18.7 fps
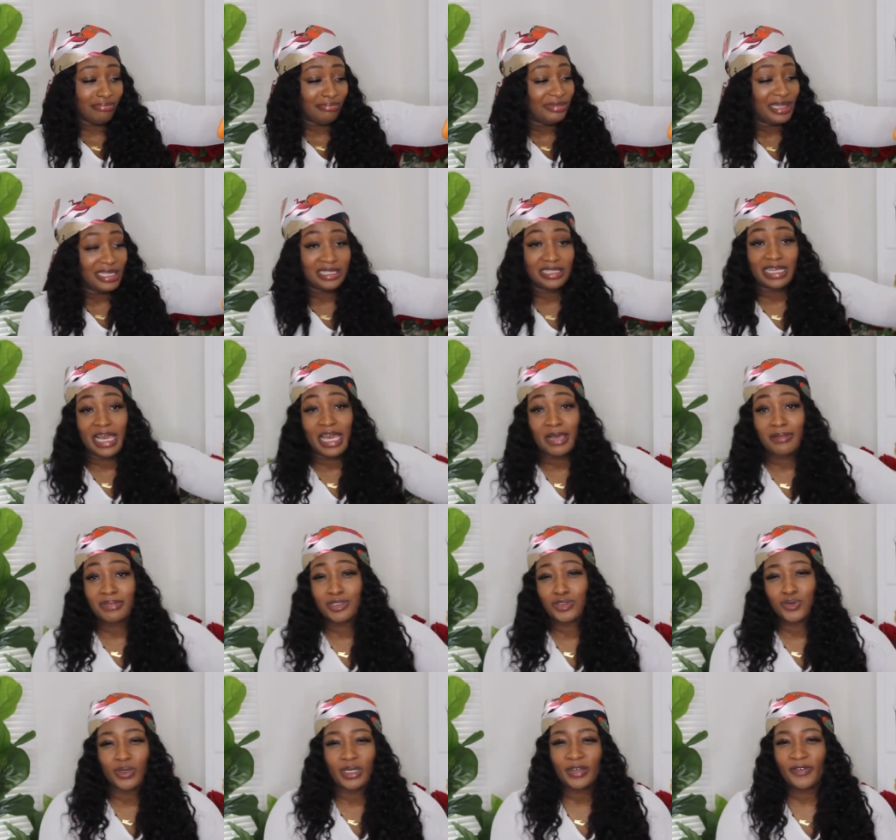the same
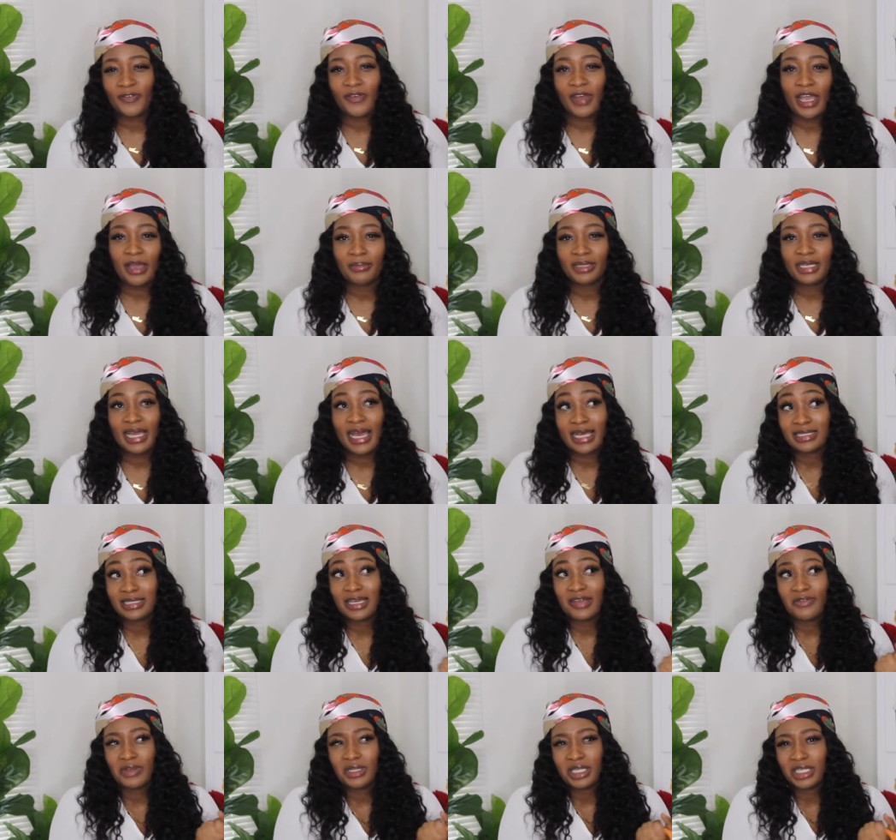sort of family as
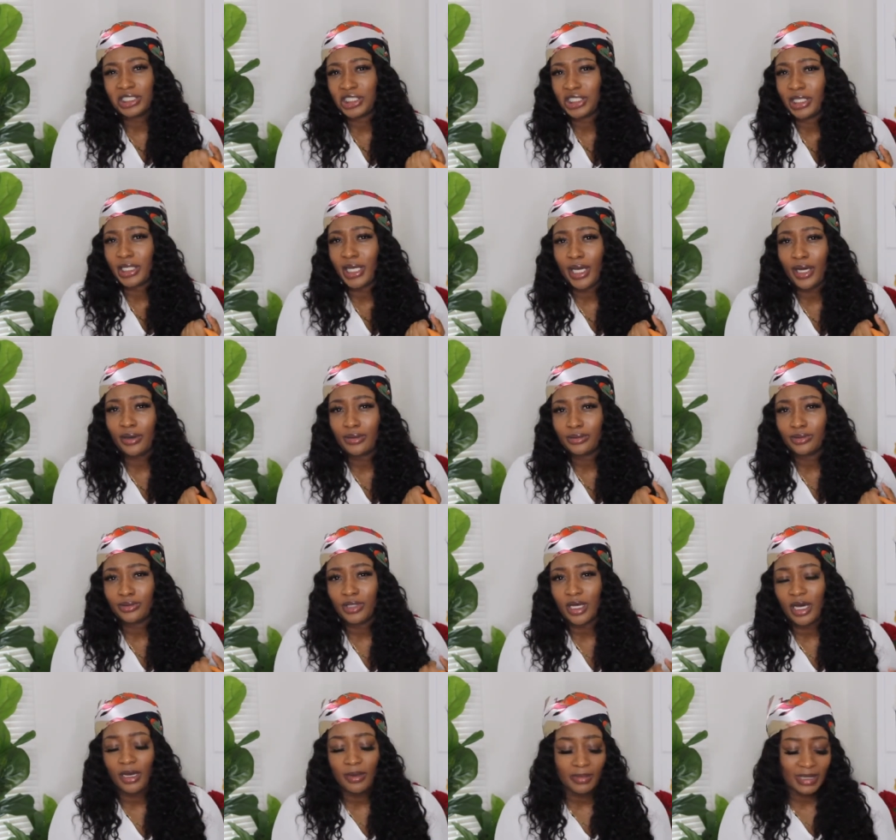even the Chanel
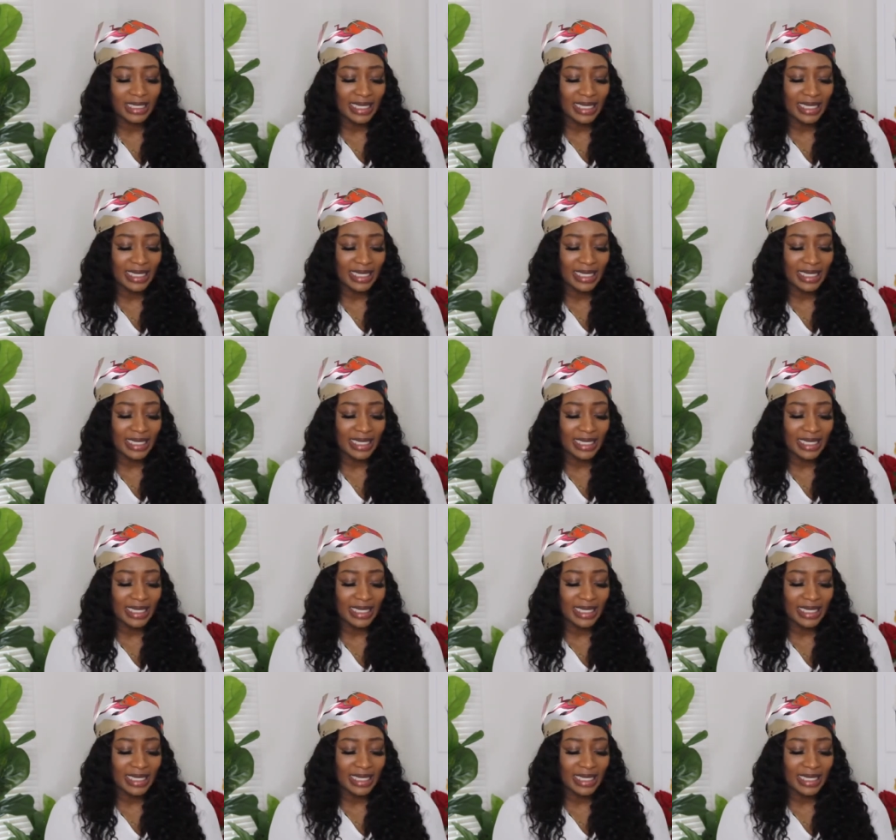um,